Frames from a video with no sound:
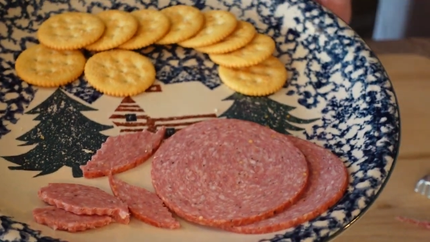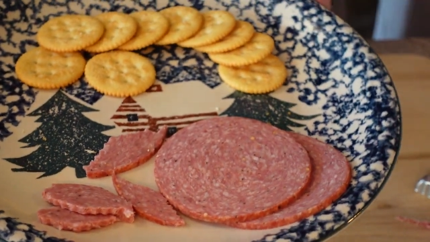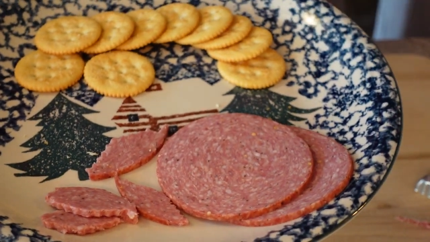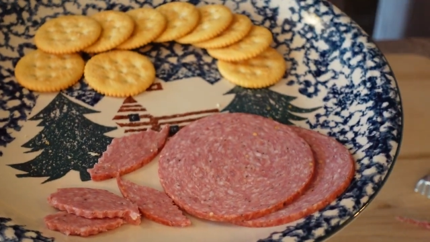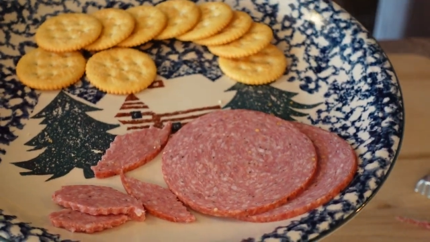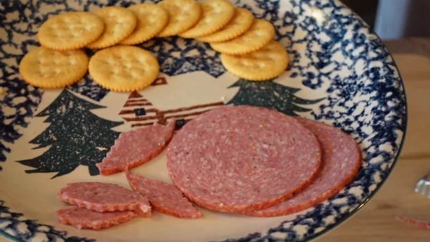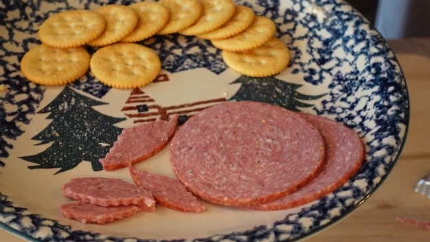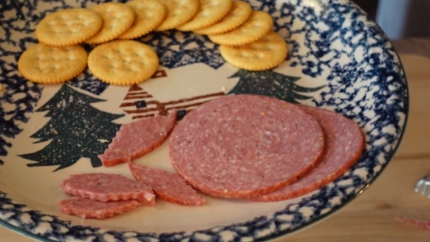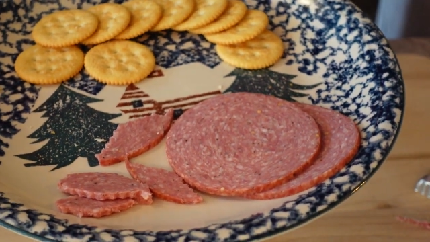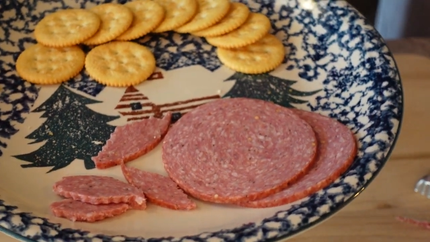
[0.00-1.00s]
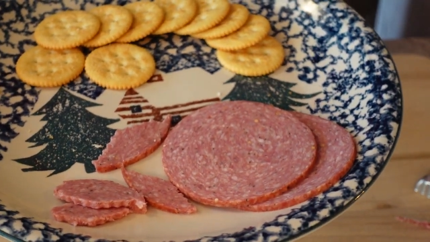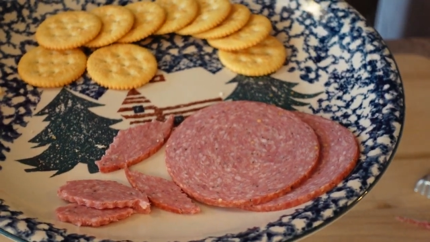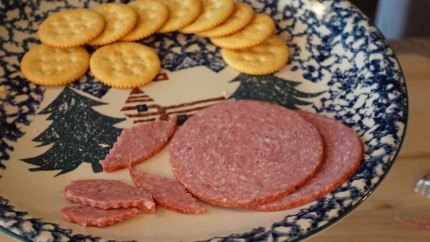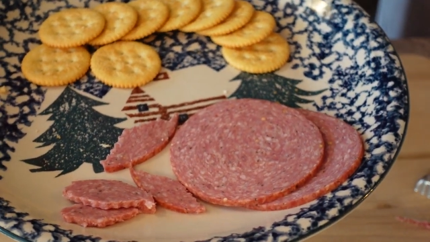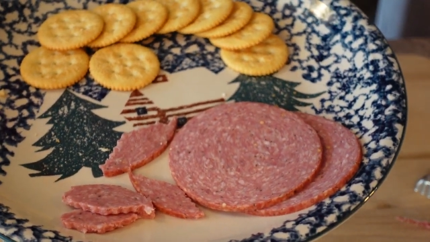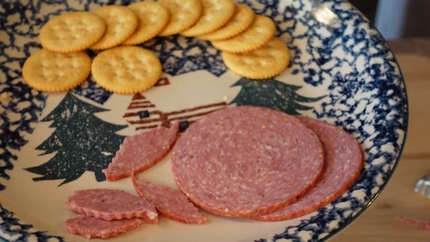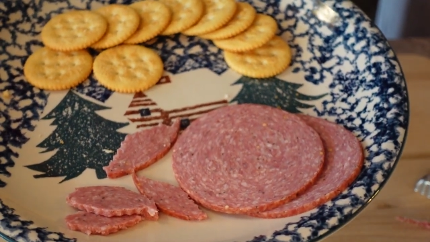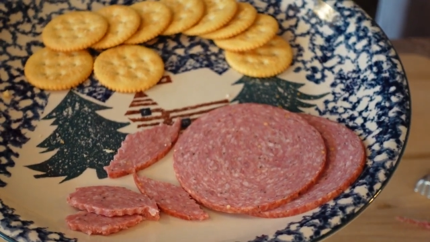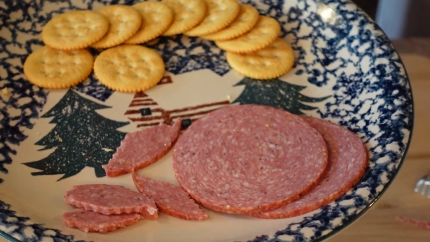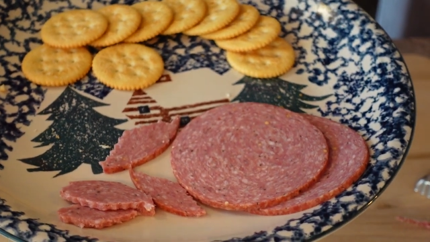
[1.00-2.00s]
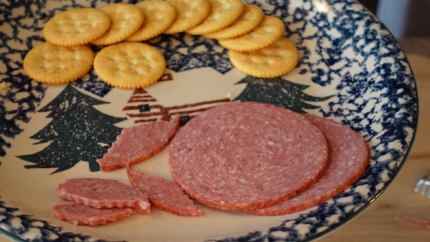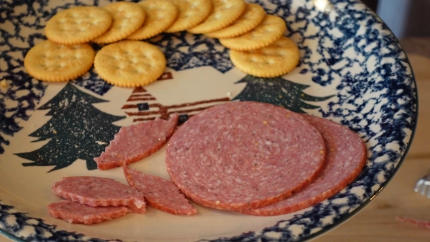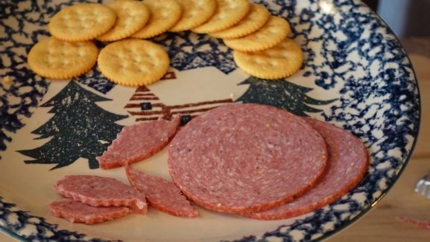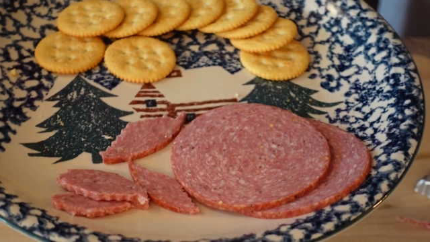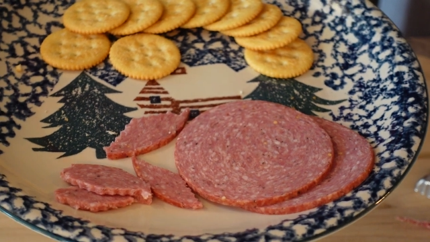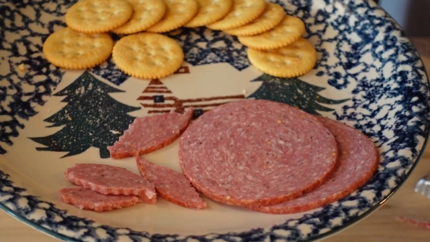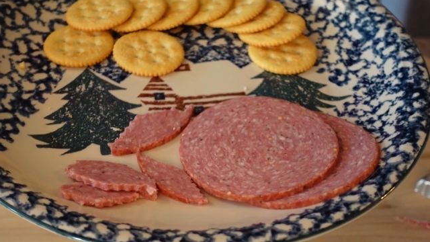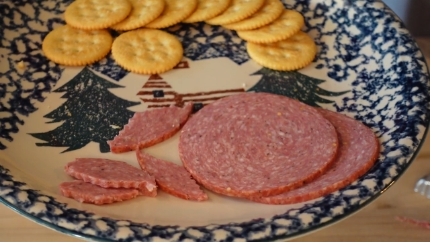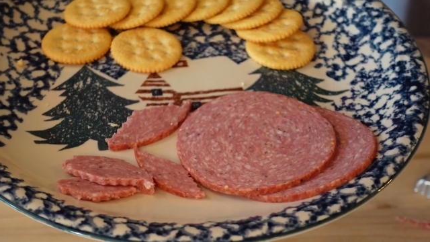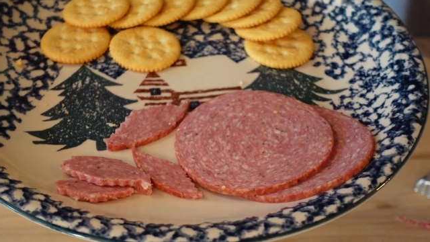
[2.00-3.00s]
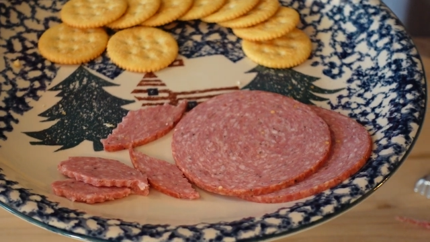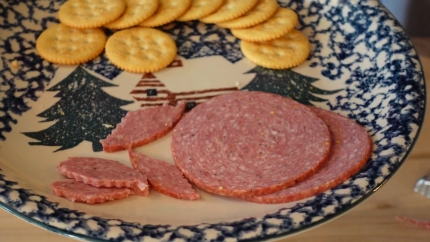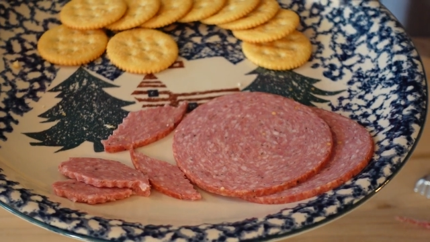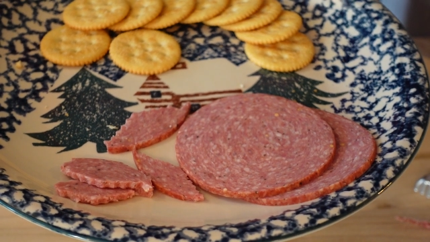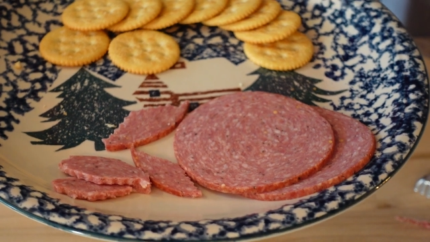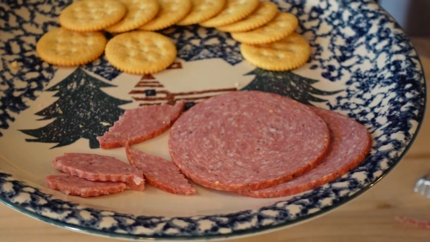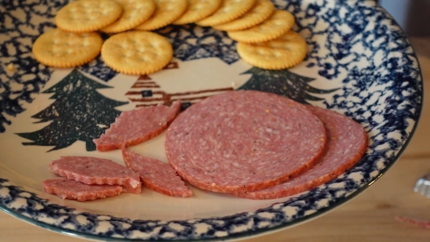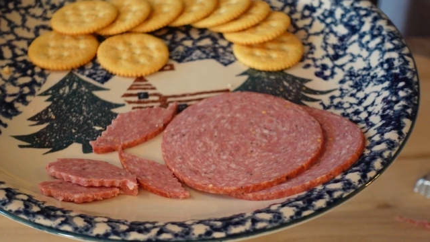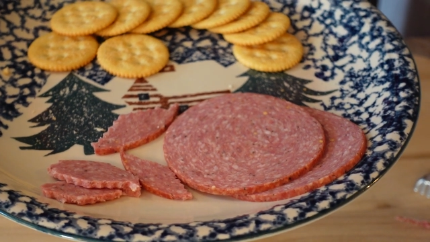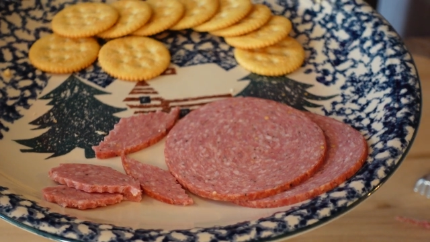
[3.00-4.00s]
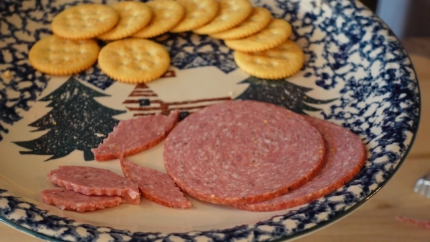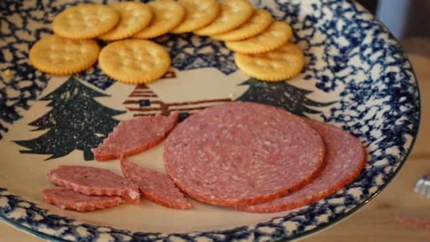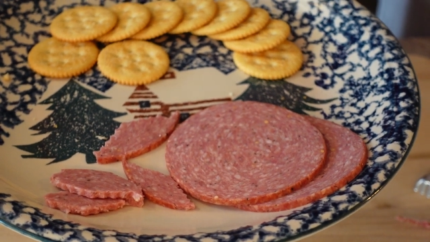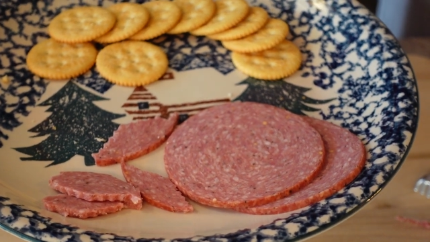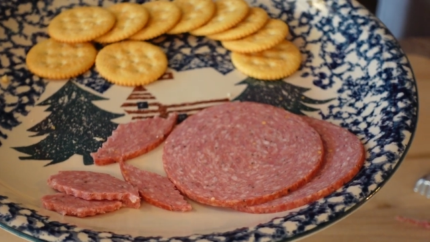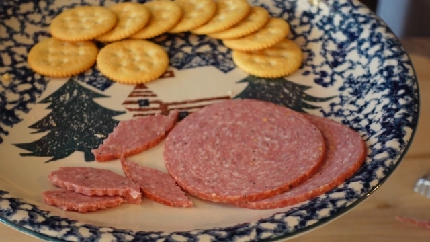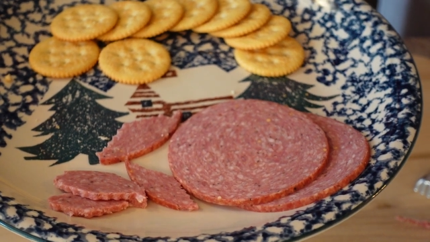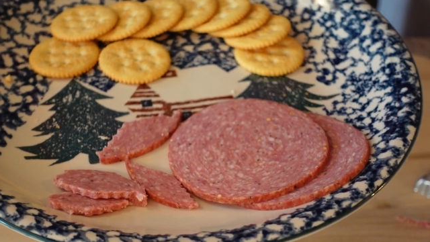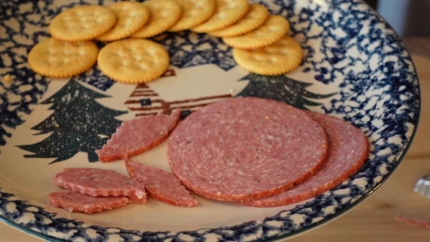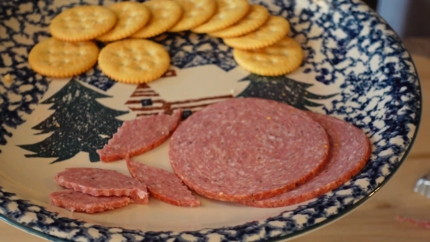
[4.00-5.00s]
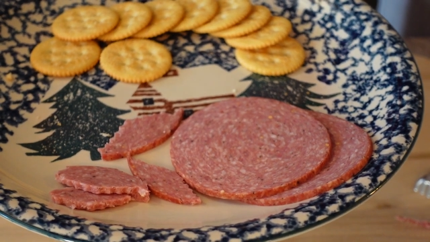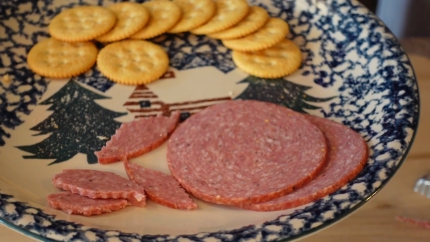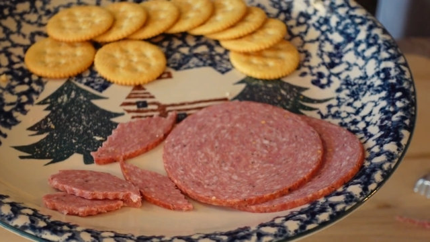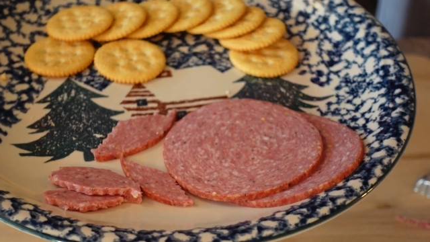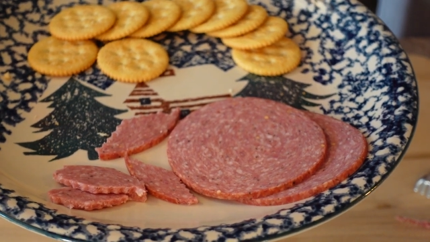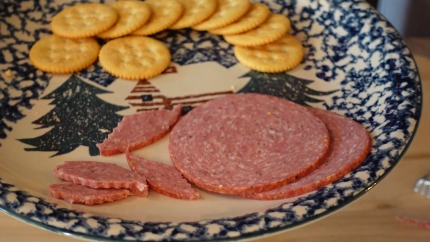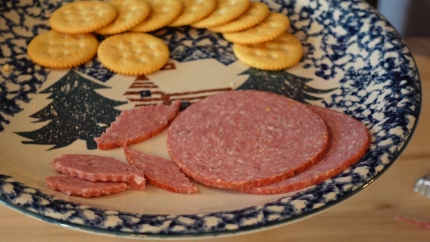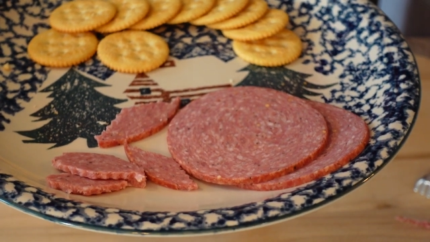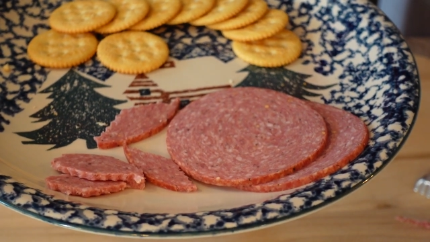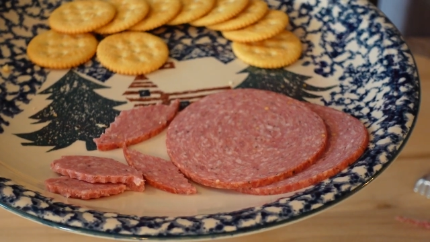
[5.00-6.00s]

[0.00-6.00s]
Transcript: No face is visible, so there are no lips to read.